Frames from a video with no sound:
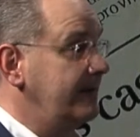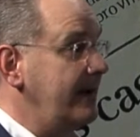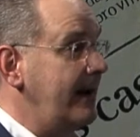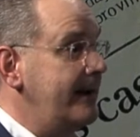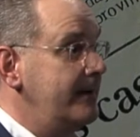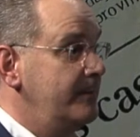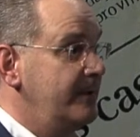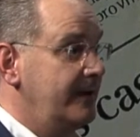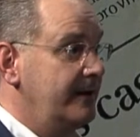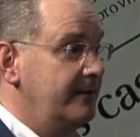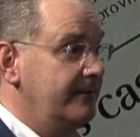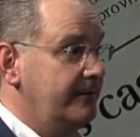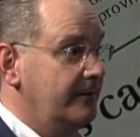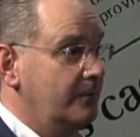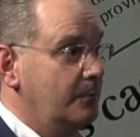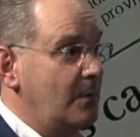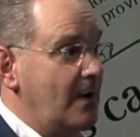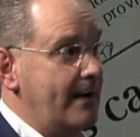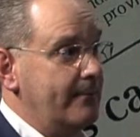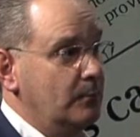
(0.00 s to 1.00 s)
Diabetes
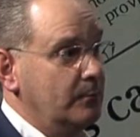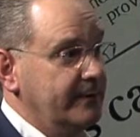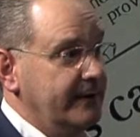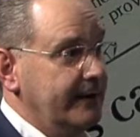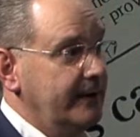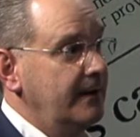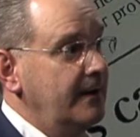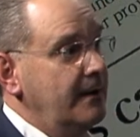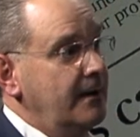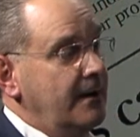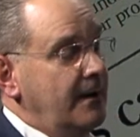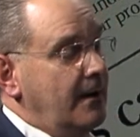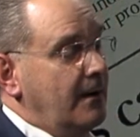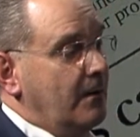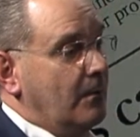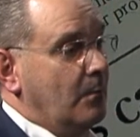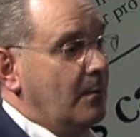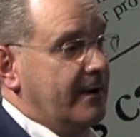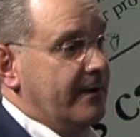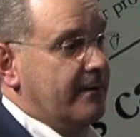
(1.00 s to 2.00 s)
is probably
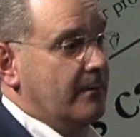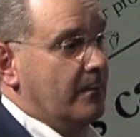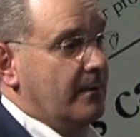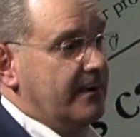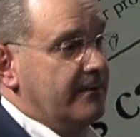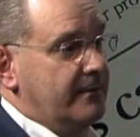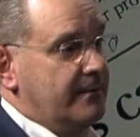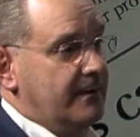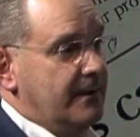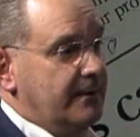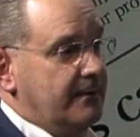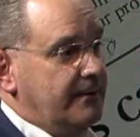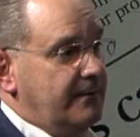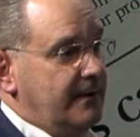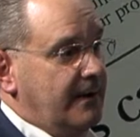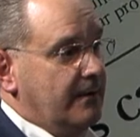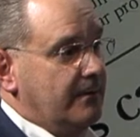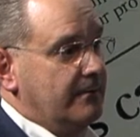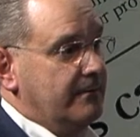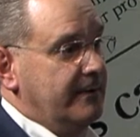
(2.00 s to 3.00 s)
one of the ones that
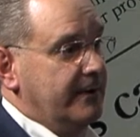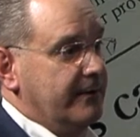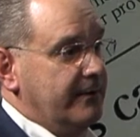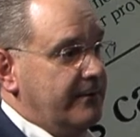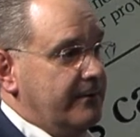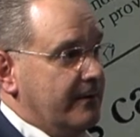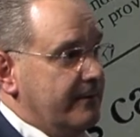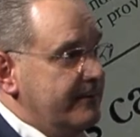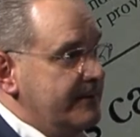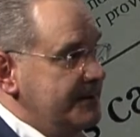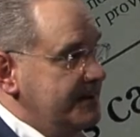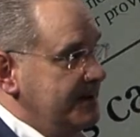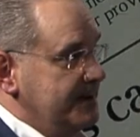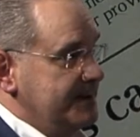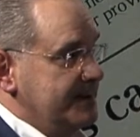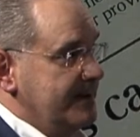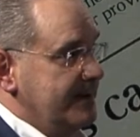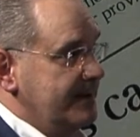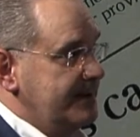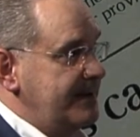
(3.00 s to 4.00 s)
really
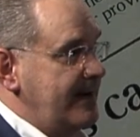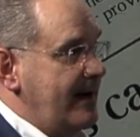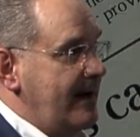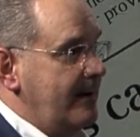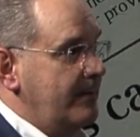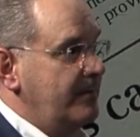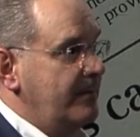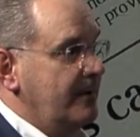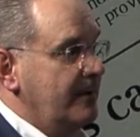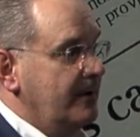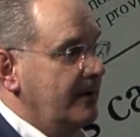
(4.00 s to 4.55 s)
surfaces to the top.